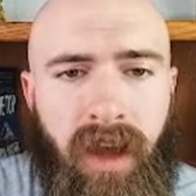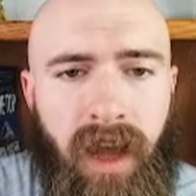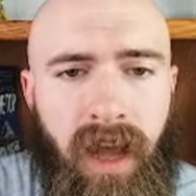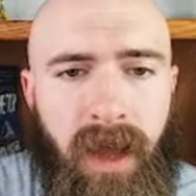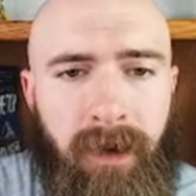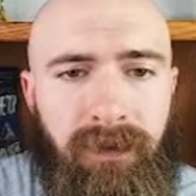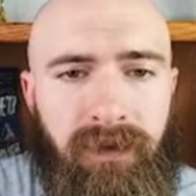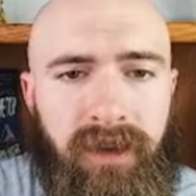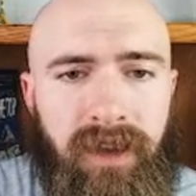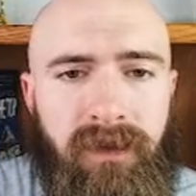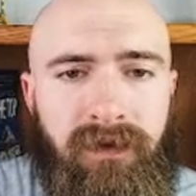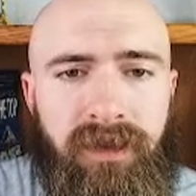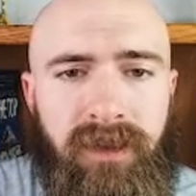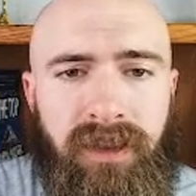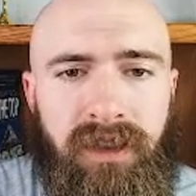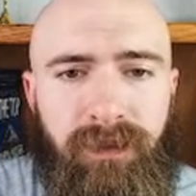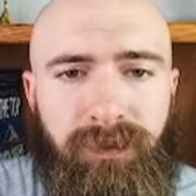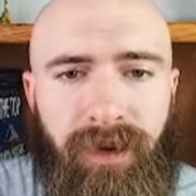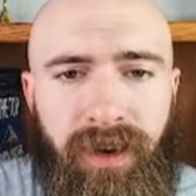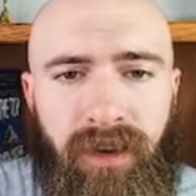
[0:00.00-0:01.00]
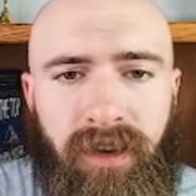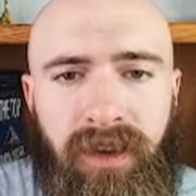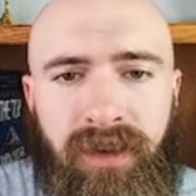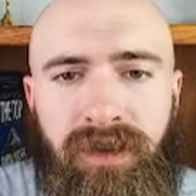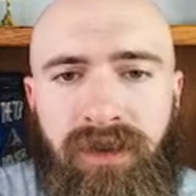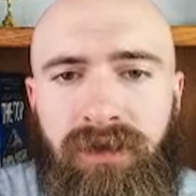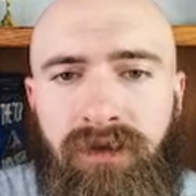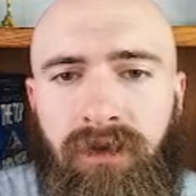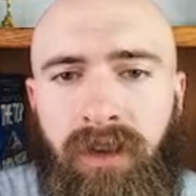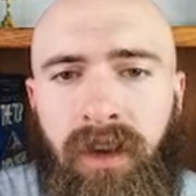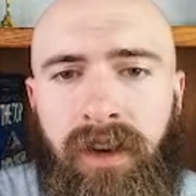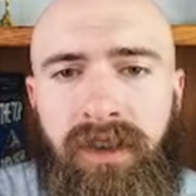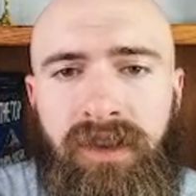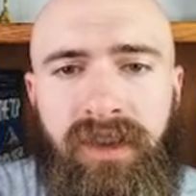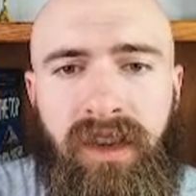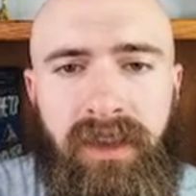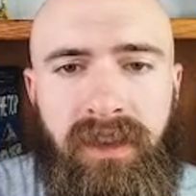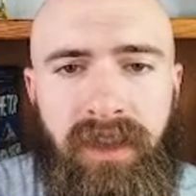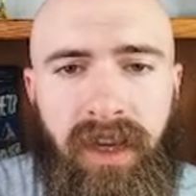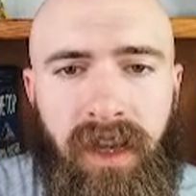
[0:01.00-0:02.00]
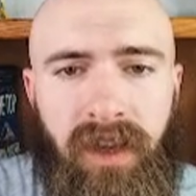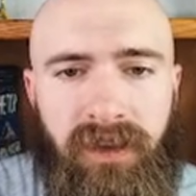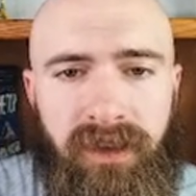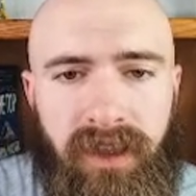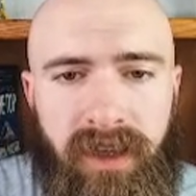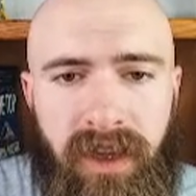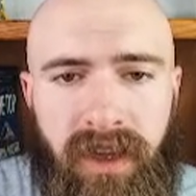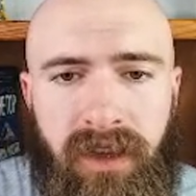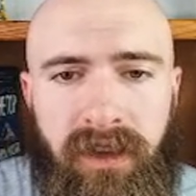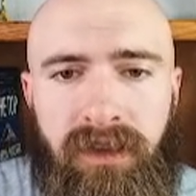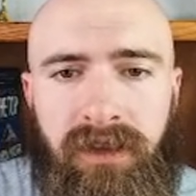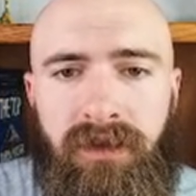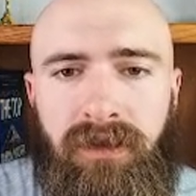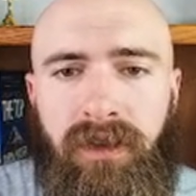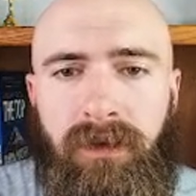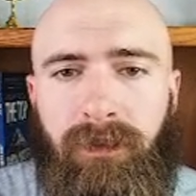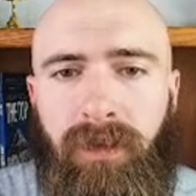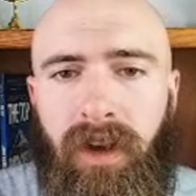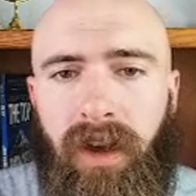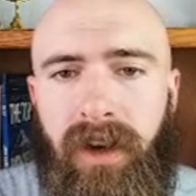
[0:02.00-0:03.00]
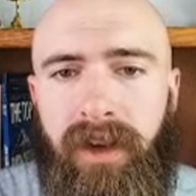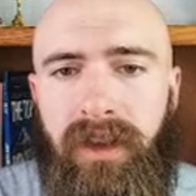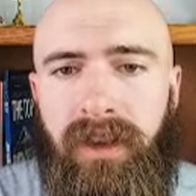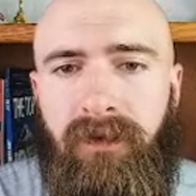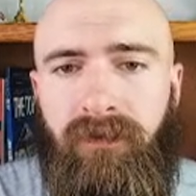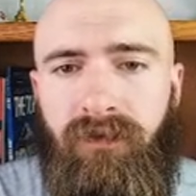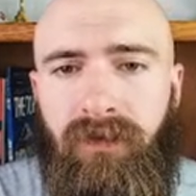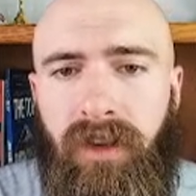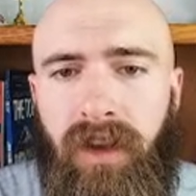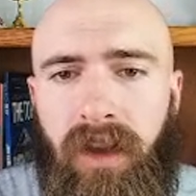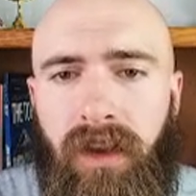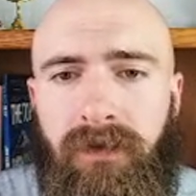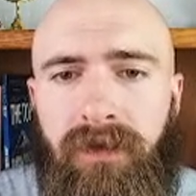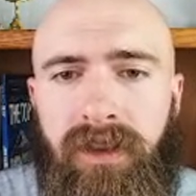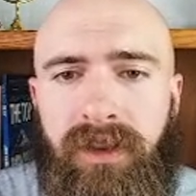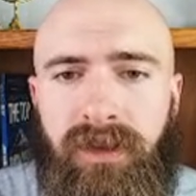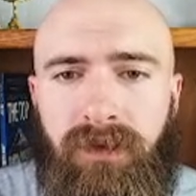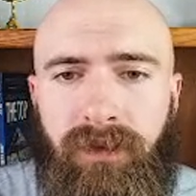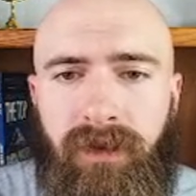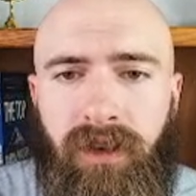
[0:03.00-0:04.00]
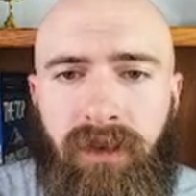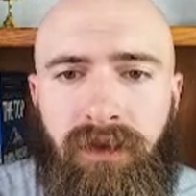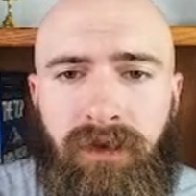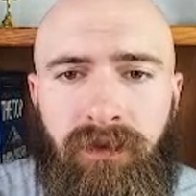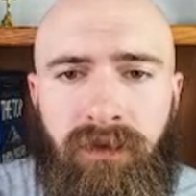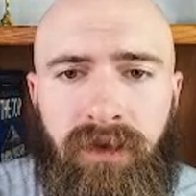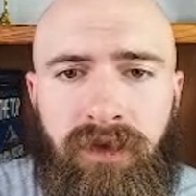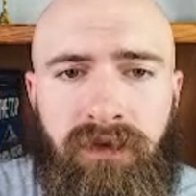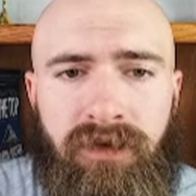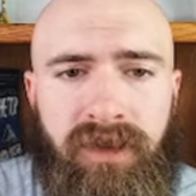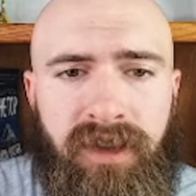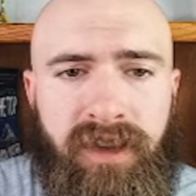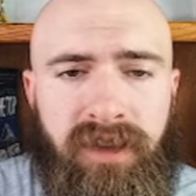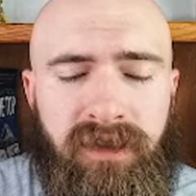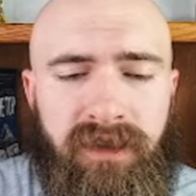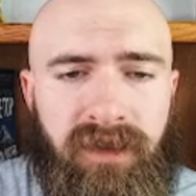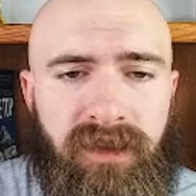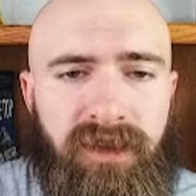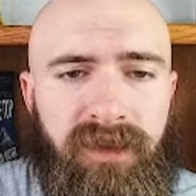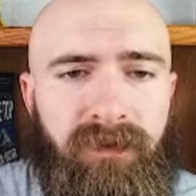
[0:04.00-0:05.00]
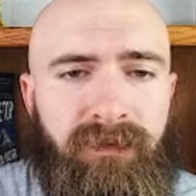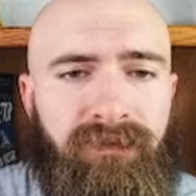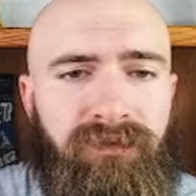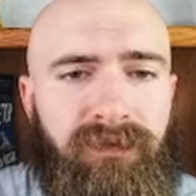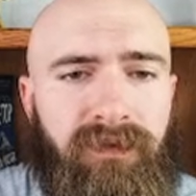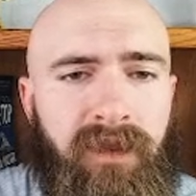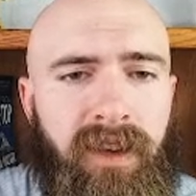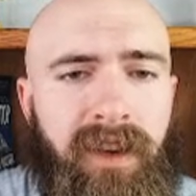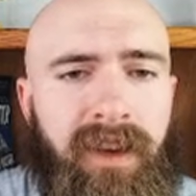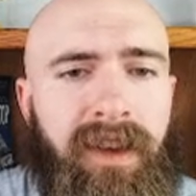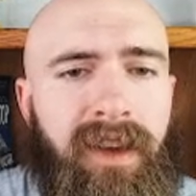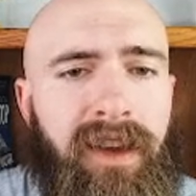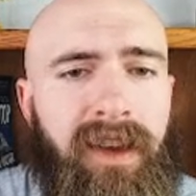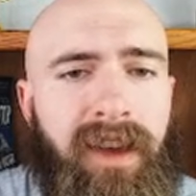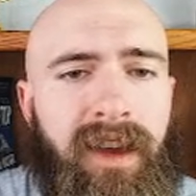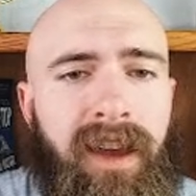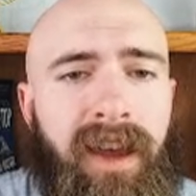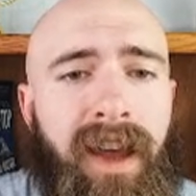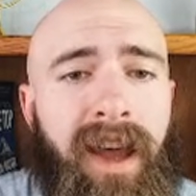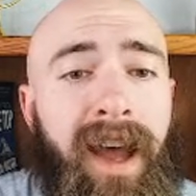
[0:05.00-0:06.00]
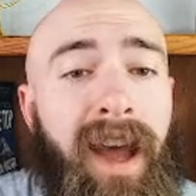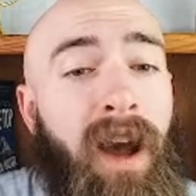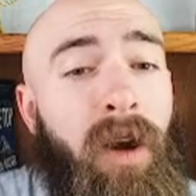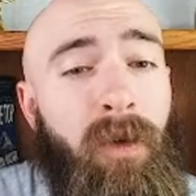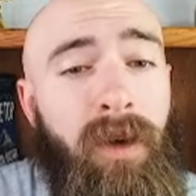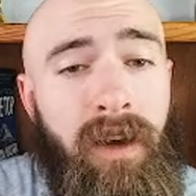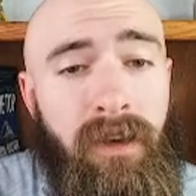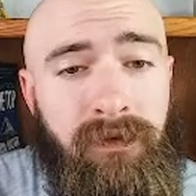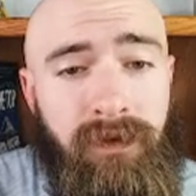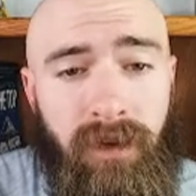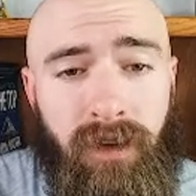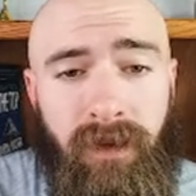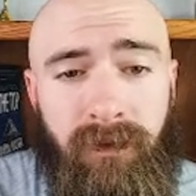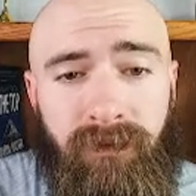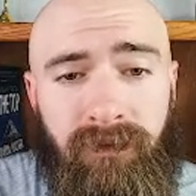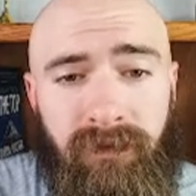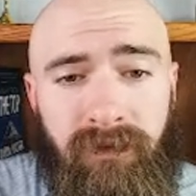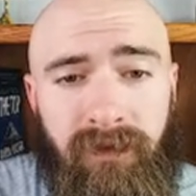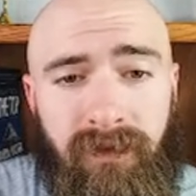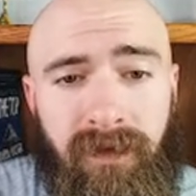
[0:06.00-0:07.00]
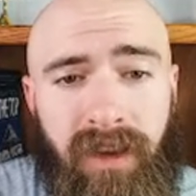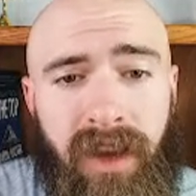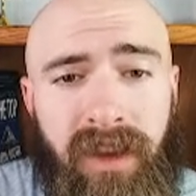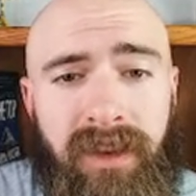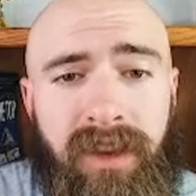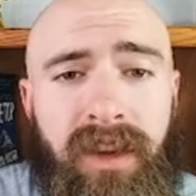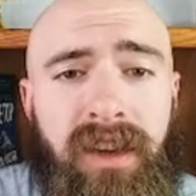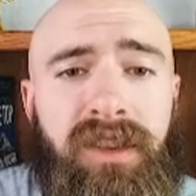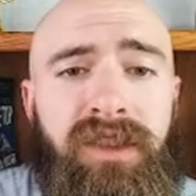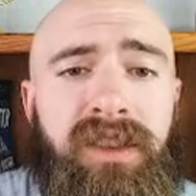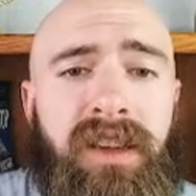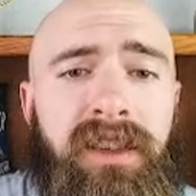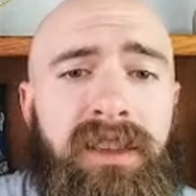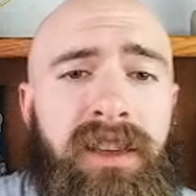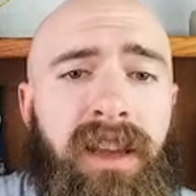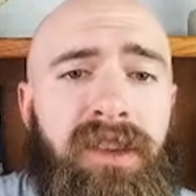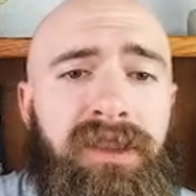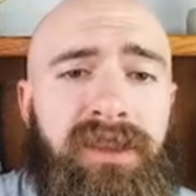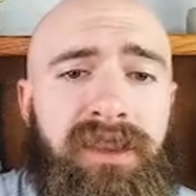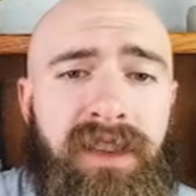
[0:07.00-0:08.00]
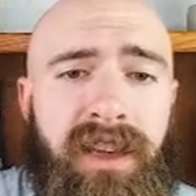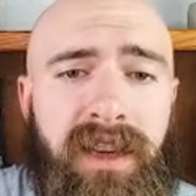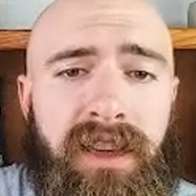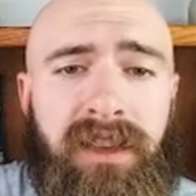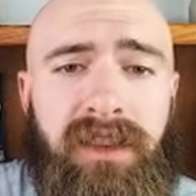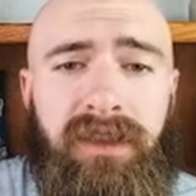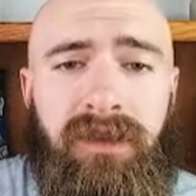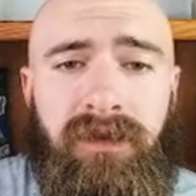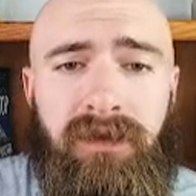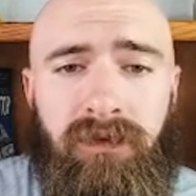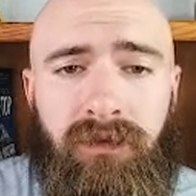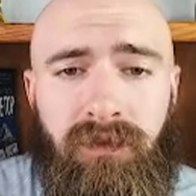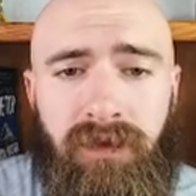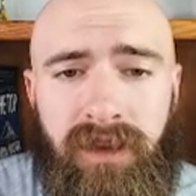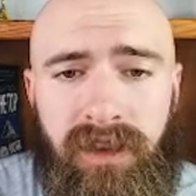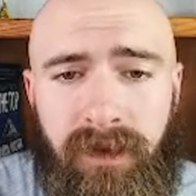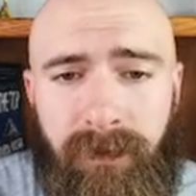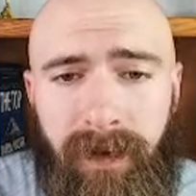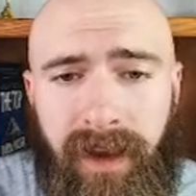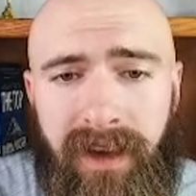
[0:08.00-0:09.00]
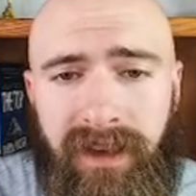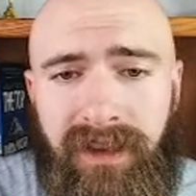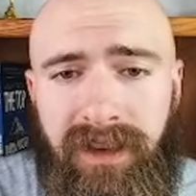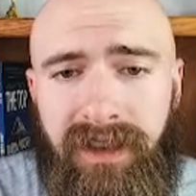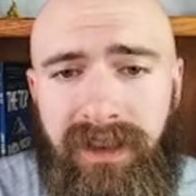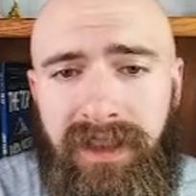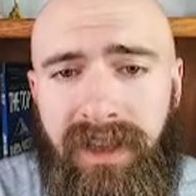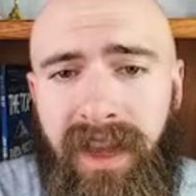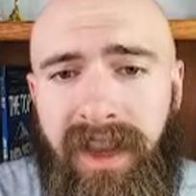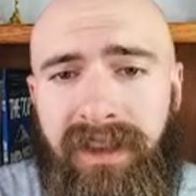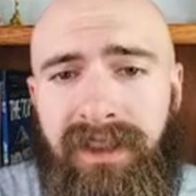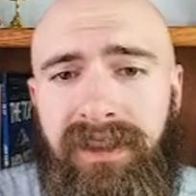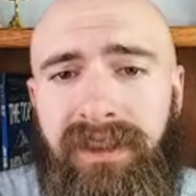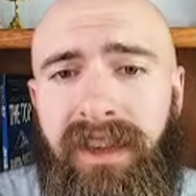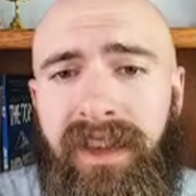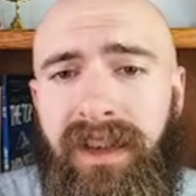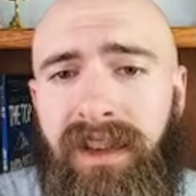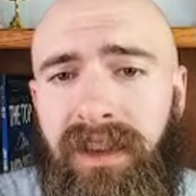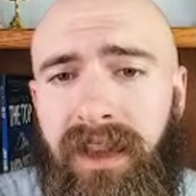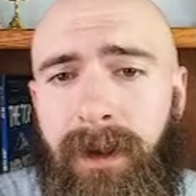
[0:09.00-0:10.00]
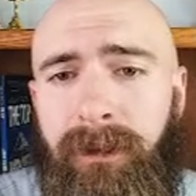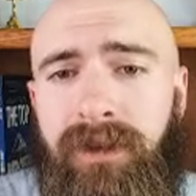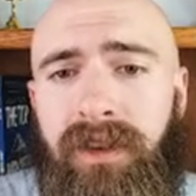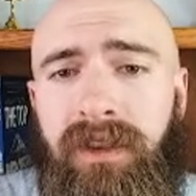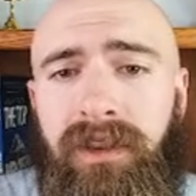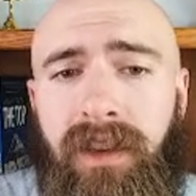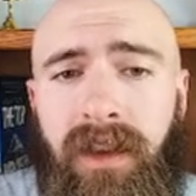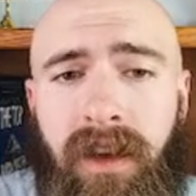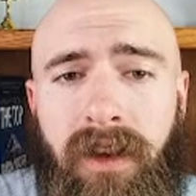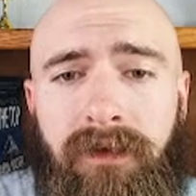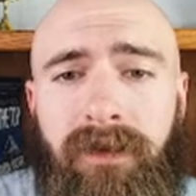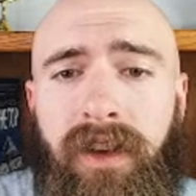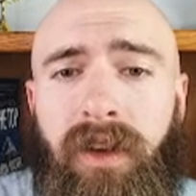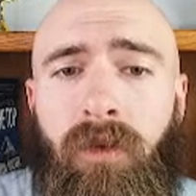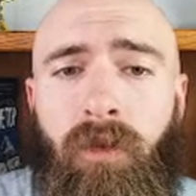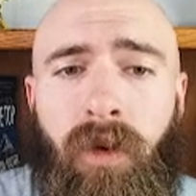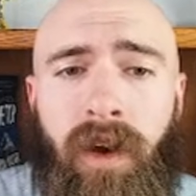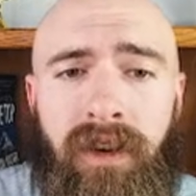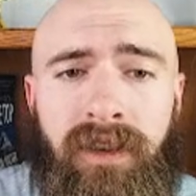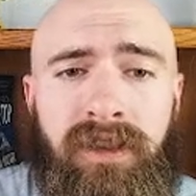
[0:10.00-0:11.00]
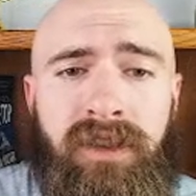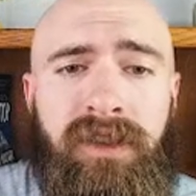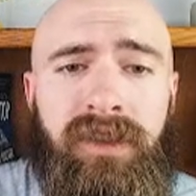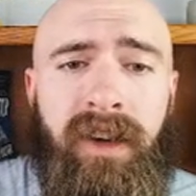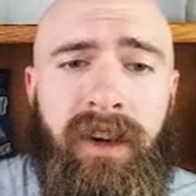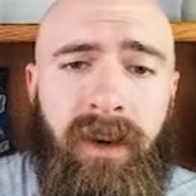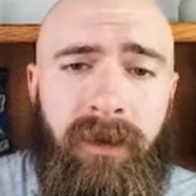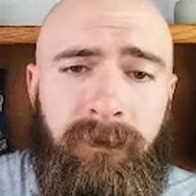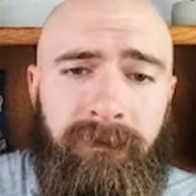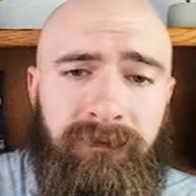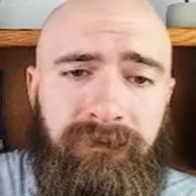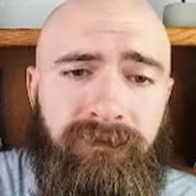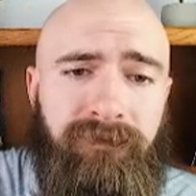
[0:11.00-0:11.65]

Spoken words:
I believe the Spirit has drawn Gentiles into the body of Israel through Jesus. However, I think Gentiles need to respect the text they claim to love and want to share.